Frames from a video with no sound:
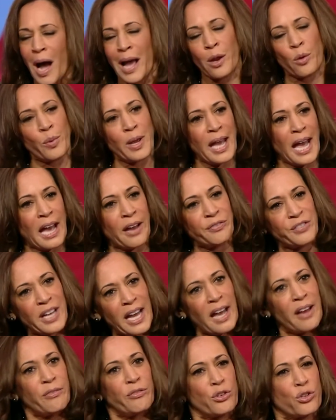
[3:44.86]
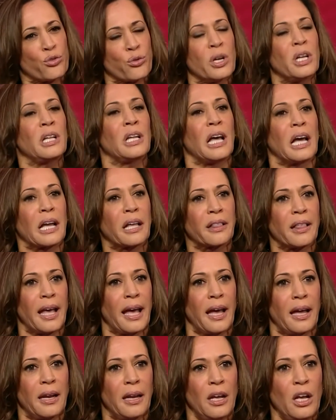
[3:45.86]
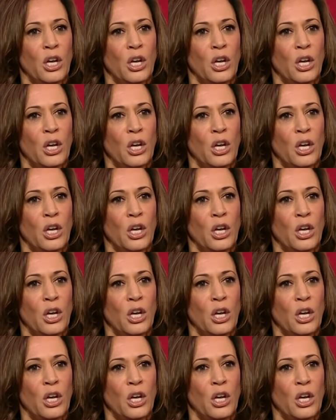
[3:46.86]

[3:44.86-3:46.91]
Why do we have to have a drill like that?